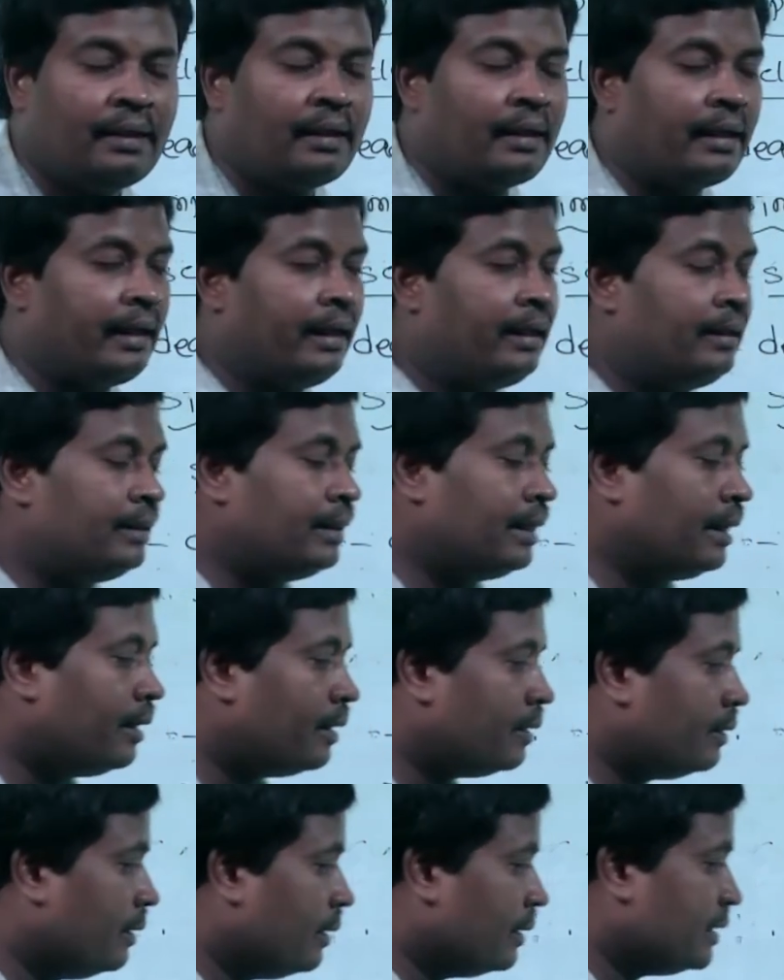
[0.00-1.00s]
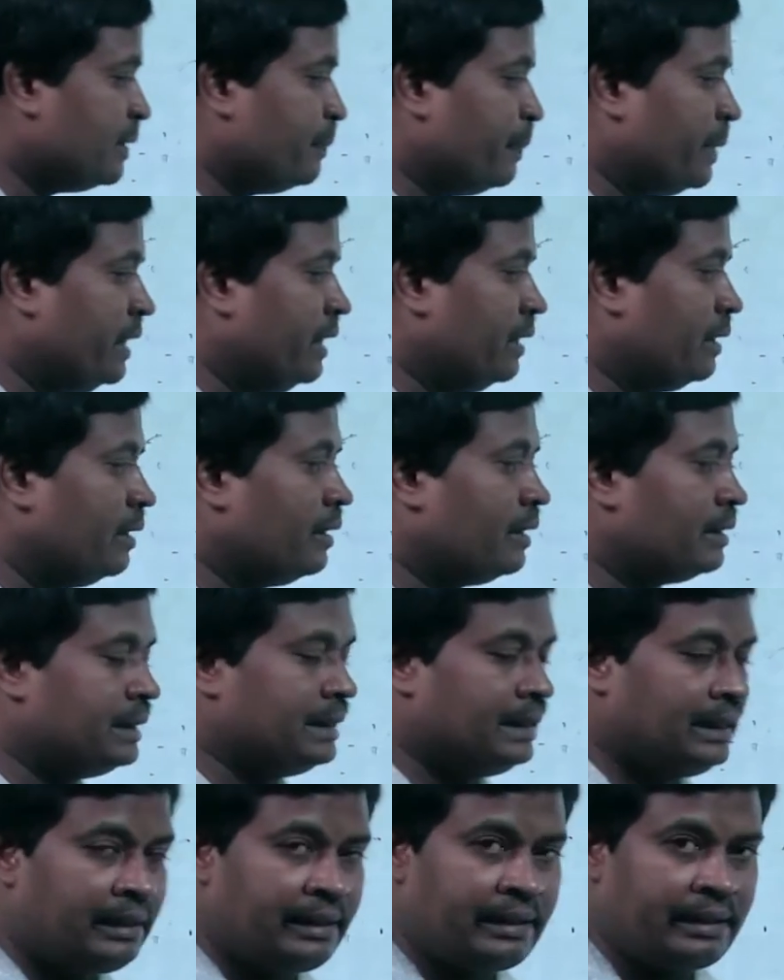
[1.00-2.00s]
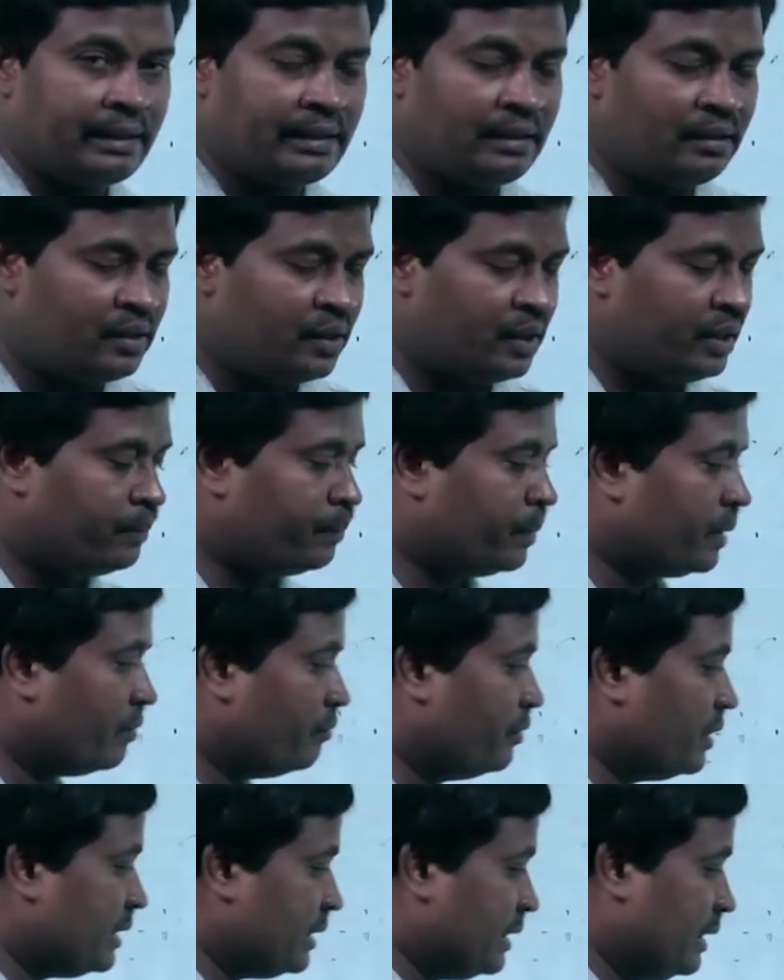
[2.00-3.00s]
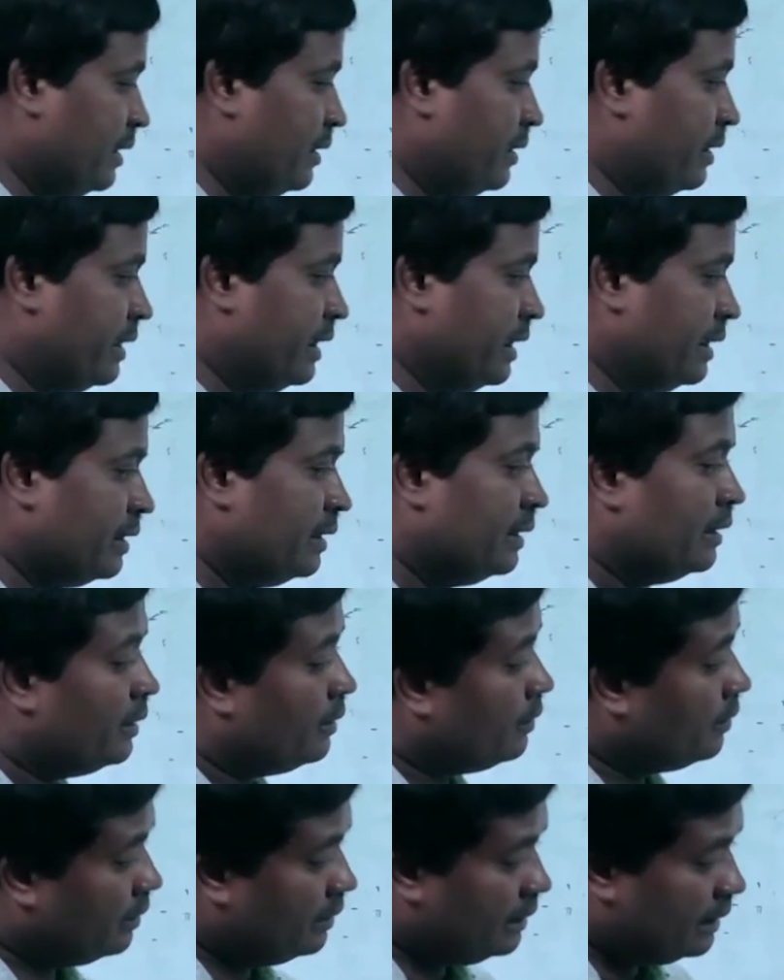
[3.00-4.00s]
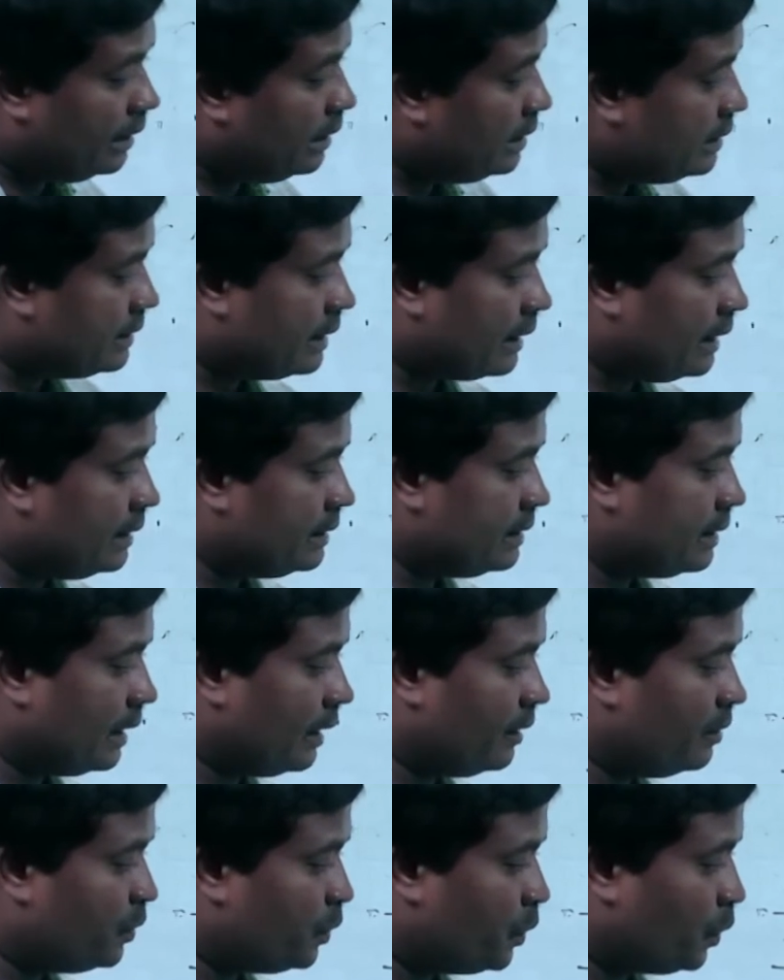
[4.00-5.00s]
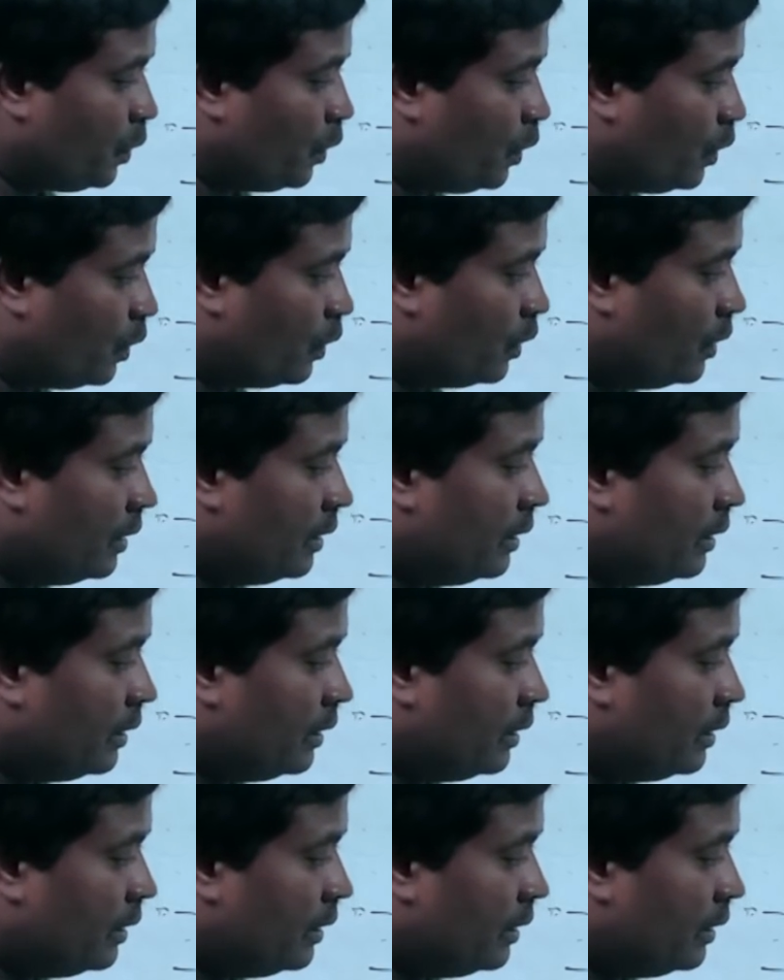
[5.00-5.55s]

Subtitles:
and they are the spherical or cylindrical shape of the scleroid. These cells also,